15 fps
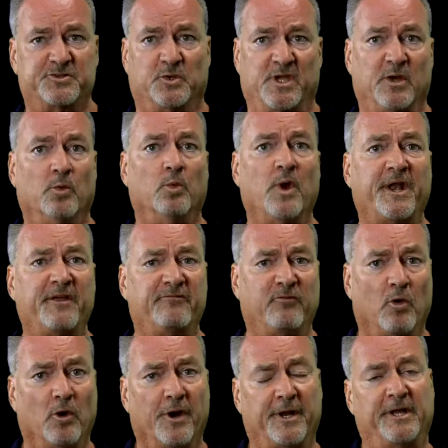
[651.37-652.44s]
So get ready
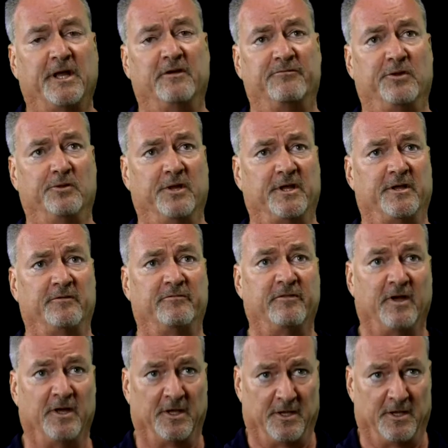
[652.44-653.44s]
for it if you live